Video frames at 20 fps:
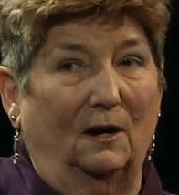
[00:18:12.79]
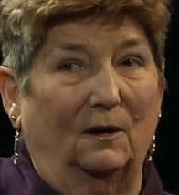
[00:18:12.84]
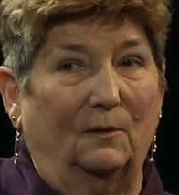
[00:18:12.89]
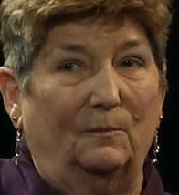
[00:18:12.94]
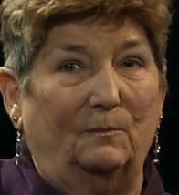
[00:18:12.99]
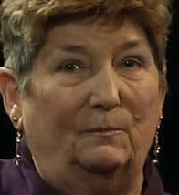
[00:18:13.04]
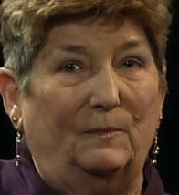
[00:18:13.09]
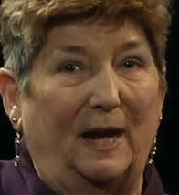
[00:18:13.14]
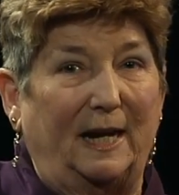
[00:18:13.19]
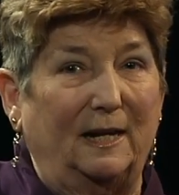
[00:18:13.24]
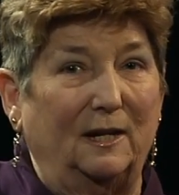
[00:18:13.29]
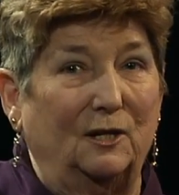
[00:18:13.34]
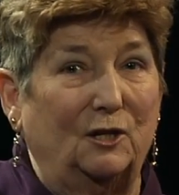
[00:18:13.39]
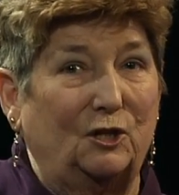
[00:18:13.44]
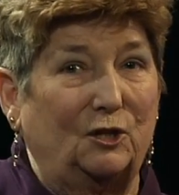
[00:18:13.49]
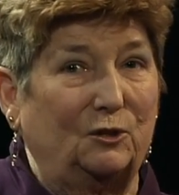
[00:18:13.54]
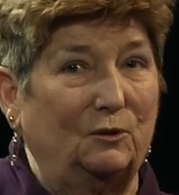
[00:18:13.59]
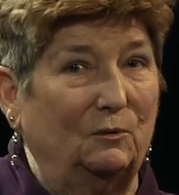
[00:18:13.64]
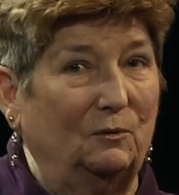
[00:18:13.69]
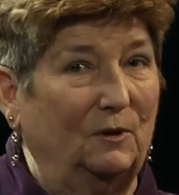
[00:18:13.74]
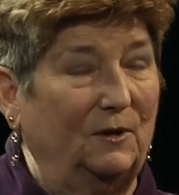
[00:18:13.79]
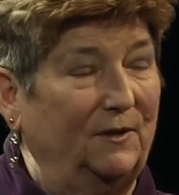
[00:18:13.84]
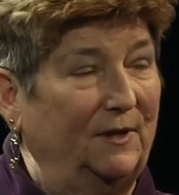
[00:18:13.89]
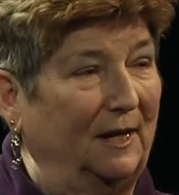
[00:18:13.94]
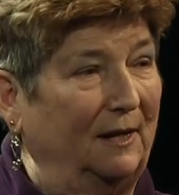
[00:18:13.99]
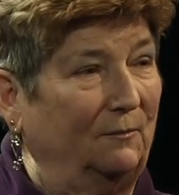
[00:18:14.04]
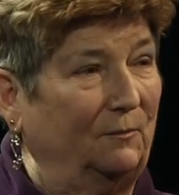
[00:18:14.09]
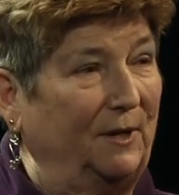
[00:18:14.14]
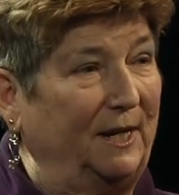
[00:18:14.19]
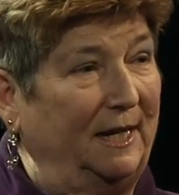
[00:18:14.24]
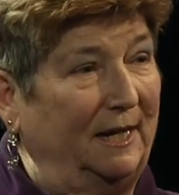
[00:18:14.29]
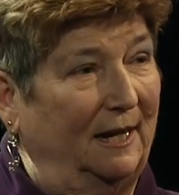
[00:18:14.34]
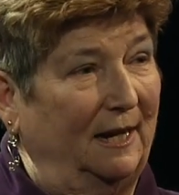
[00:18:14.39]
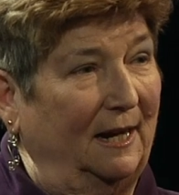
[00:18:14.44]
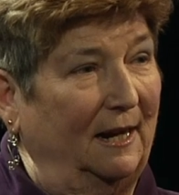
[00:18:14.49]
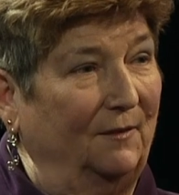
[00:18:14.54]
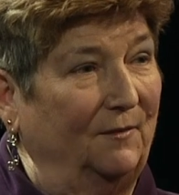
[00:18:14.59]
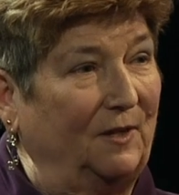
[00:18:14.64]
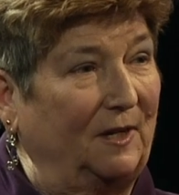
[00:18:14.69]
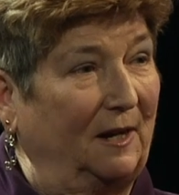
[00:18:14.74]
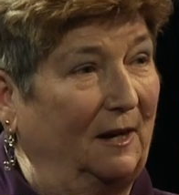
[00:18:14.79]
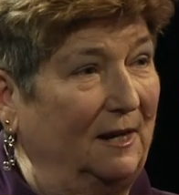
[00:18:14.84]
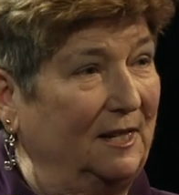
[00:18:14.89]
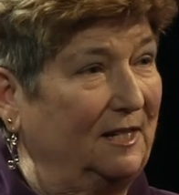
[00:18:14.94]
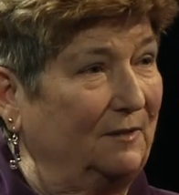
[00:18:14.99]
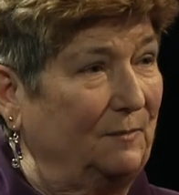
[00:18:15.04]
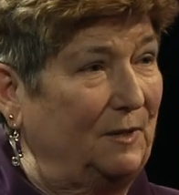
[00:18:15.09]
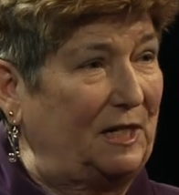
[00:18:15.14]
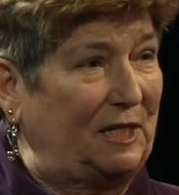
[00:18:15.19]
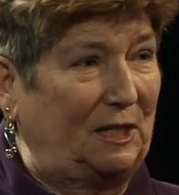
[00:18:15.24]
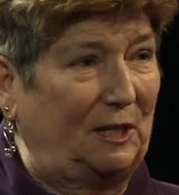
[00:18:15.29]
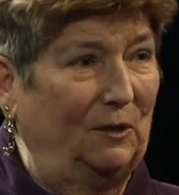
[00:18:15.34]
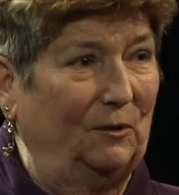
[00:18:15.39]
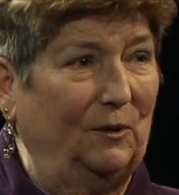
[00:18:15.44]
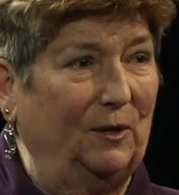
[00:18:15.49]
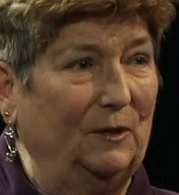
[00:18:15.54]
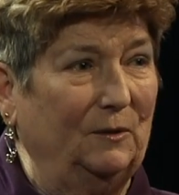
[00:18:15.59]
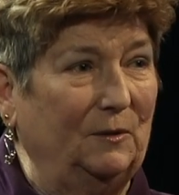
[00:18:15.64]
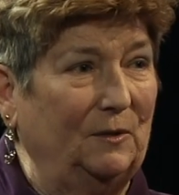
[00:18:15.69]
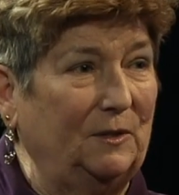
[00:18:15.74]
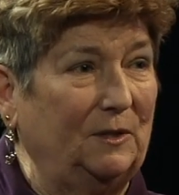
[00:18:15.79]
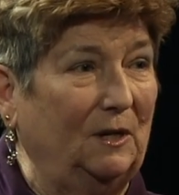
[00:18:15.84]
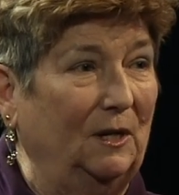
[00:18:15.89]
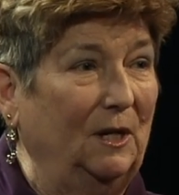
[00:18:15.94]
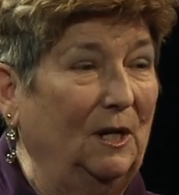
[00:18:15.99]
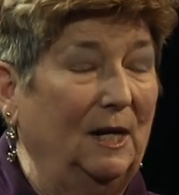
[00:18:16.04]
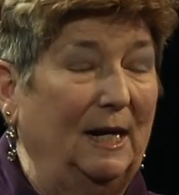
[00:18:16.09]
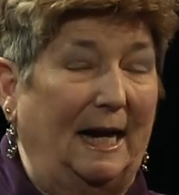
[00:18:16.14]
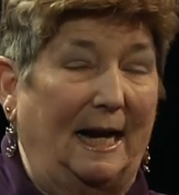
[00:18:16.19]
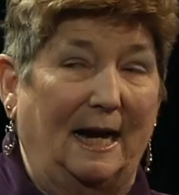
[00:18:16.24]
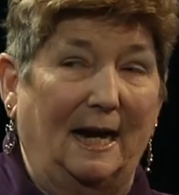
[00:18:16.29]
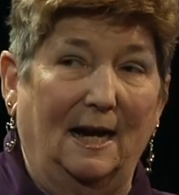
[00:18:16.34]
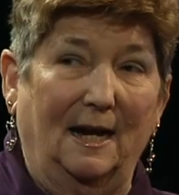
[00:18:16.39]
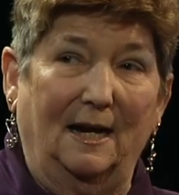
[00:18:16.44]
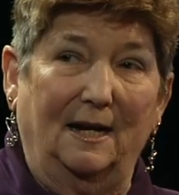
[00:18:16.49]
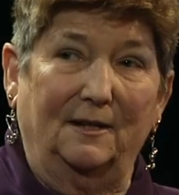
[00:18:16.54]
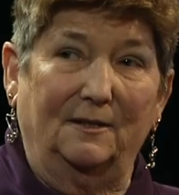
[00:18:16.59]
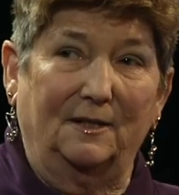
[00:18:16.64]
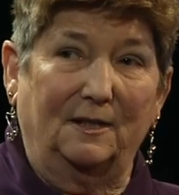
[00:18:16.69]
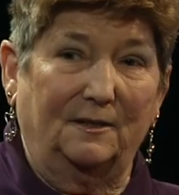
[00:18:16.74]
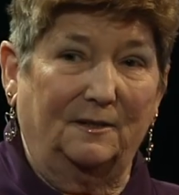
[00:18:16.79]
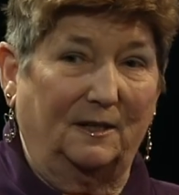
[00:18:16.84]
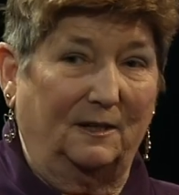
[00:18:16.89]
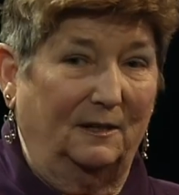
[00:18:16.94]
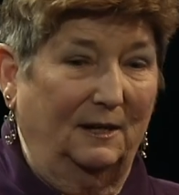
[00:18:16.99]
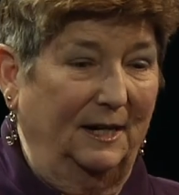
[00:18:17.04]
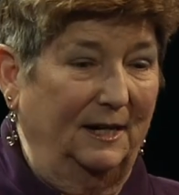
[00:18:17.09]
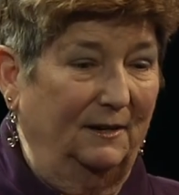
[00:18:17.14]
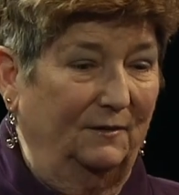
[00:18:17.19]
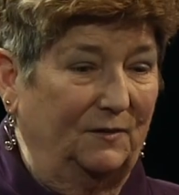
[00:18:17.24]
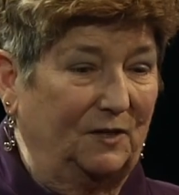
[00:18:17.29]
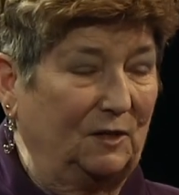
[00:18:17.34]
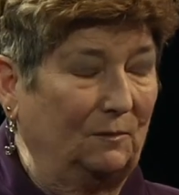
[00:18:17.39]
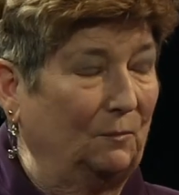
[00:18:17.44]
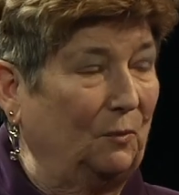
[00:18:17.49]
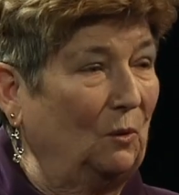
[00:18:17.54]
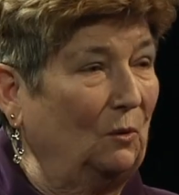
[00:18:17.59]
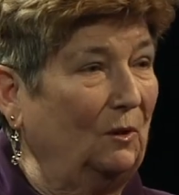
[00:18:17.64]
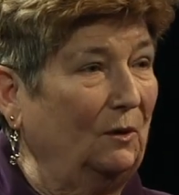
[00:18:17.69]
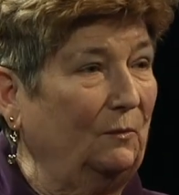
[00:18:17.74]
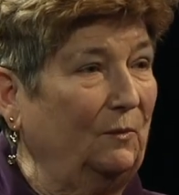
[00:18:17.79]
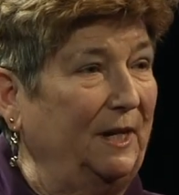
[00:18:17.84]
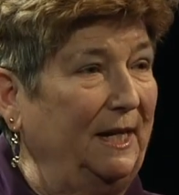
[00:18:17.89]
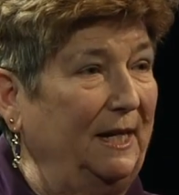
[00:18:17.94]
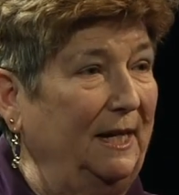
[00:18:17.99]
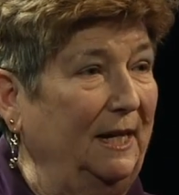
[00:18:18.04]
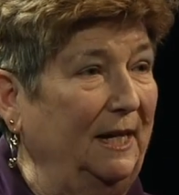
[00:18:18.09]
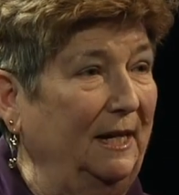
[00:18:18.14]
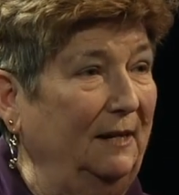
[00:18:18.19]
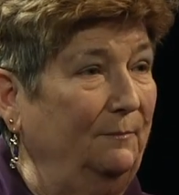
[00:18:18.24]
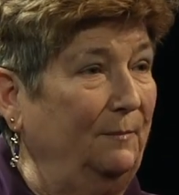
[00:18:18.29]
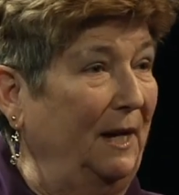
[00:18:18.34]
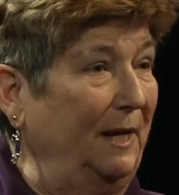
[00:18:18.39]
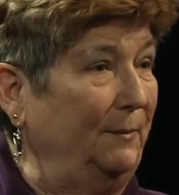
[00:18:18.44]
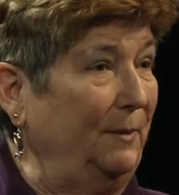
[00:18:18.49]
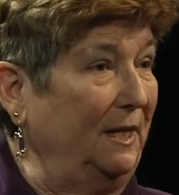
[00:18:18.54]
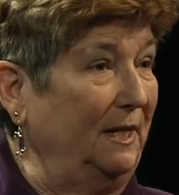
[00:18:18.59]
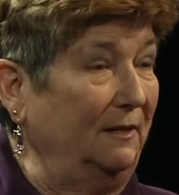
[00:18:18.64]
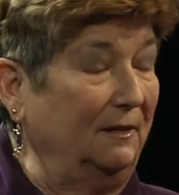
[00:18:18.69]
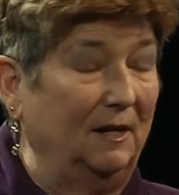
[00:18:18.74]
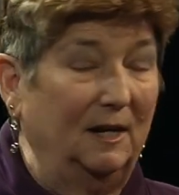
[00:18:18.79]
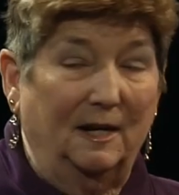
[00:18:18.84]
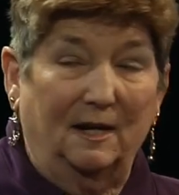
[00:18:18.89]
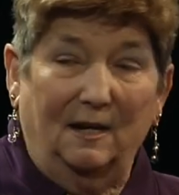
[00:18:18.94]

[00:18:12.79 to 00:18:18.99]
making sure that we have the kinds of materials and the kind of support we need. Maybe